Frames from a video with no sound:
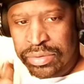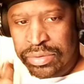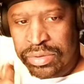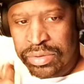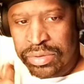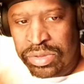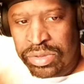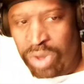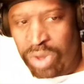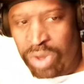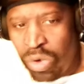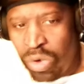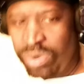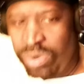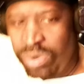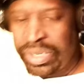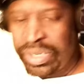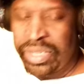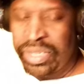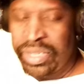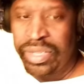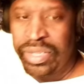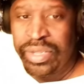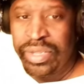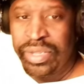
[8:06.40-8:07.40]

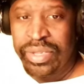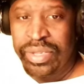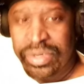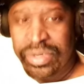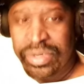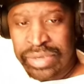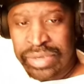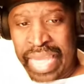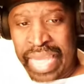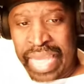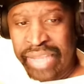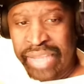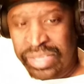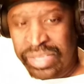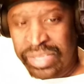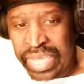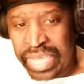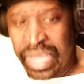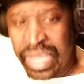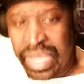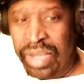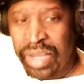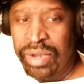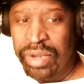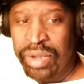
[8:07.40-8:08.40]
Cola not
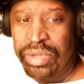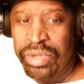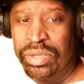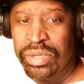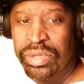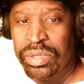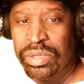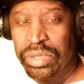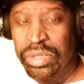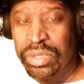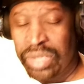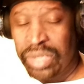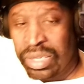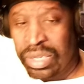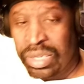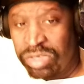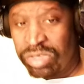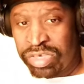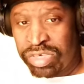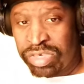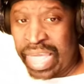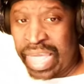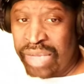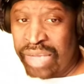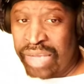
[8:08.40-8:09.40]
care and
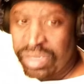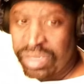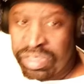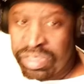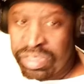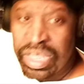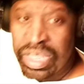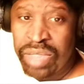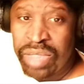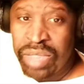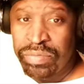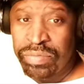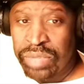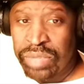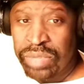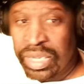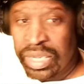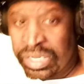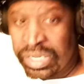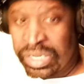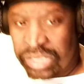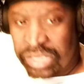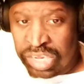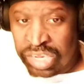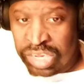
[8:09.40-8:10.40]
challenge him
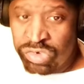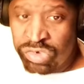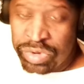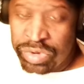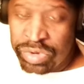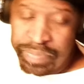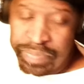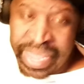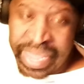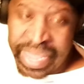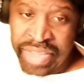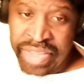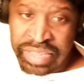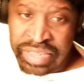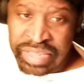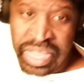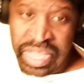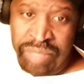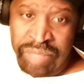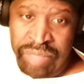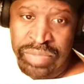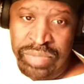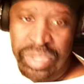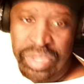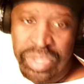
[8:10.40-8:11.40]
and disrespect
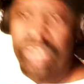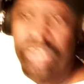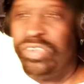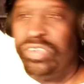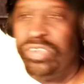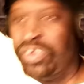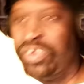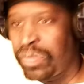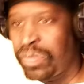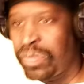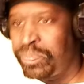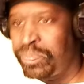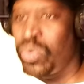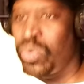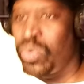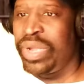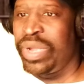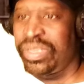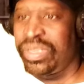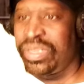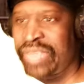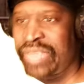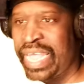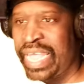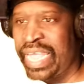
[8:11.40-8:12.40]
him to the point
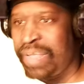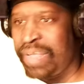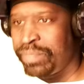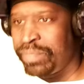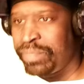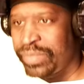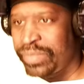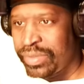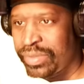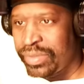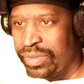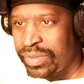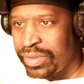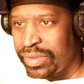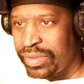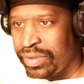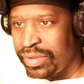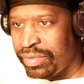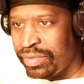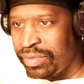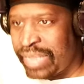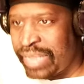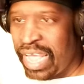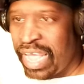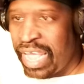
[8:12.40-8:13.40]
that
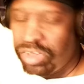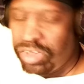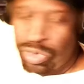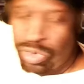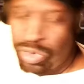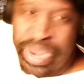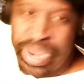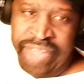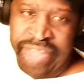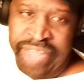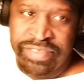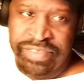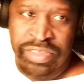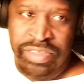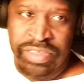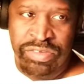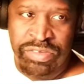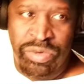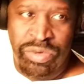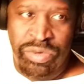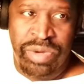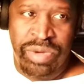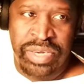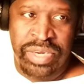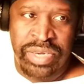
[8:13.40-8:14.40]
now threats is
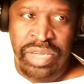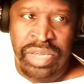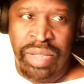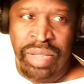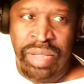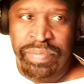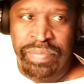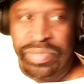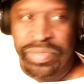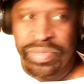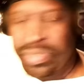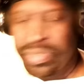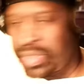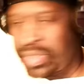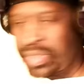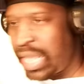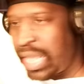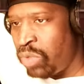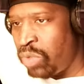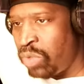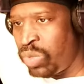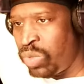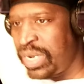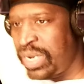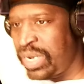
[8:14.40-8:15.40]
going up
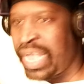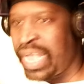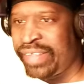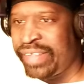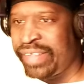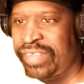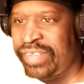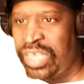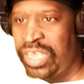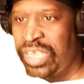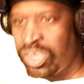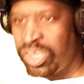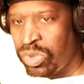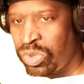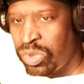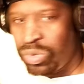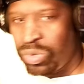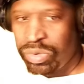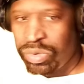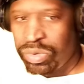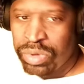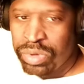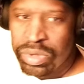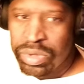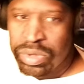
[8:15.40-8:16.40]
that when I see you,
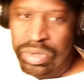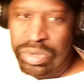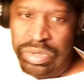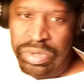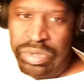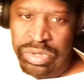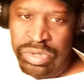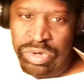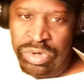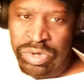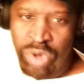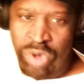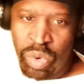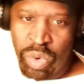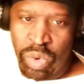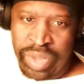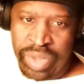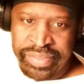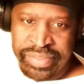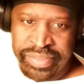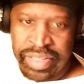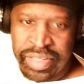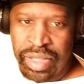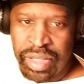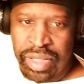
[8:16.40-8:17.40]
you know
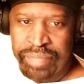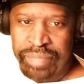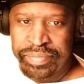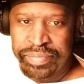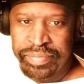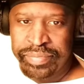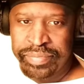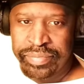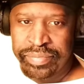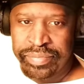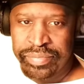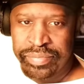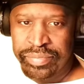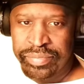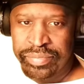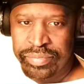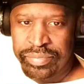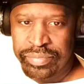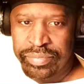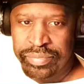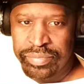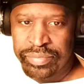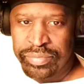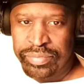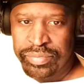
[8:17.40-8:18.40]
what's up.
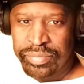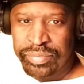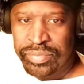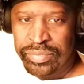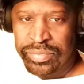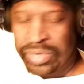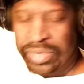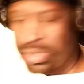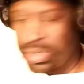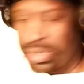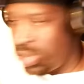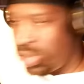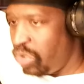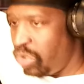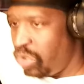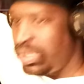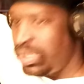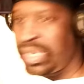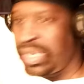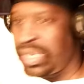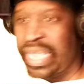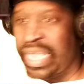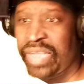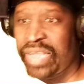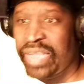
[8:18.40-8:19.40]
And Cola
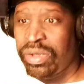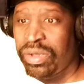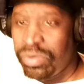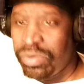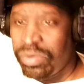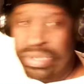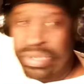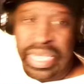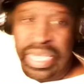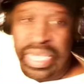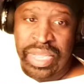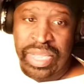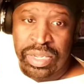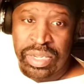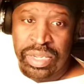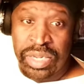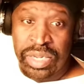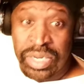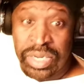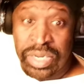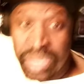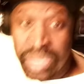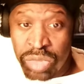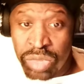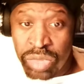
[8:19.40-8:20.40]
like, okay,
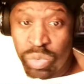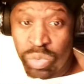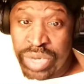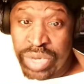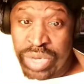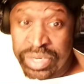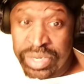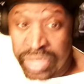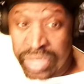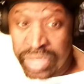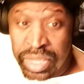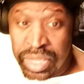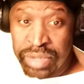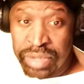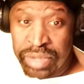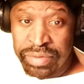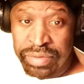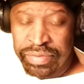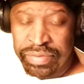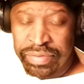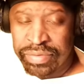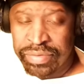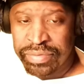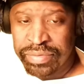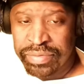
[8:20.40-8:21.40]
it is what it is.